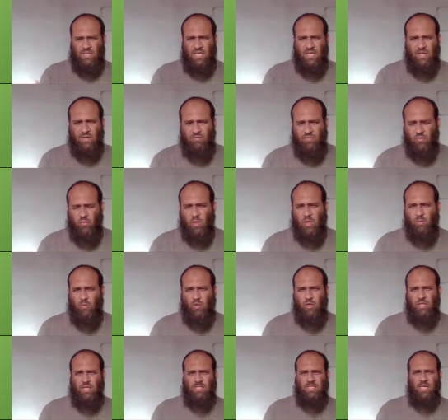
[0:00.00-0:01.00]
I'll give you one
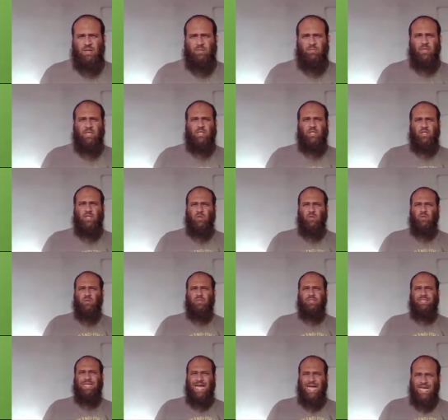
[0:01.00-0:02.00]
more example.
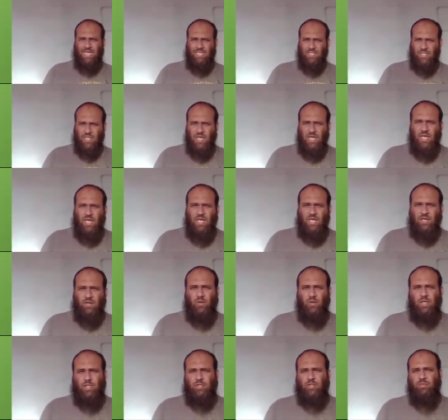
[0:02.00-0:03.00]
You dash
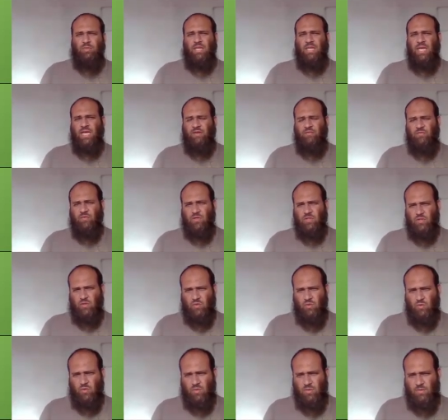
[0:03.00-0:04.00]
going to be late for
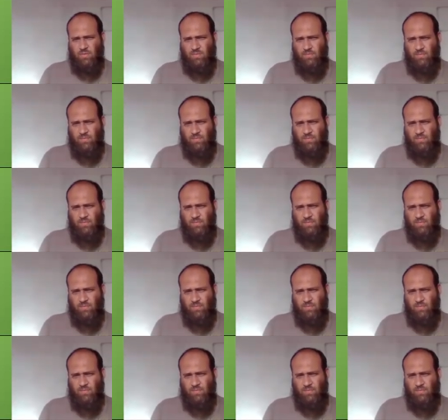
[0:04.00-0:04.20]
school.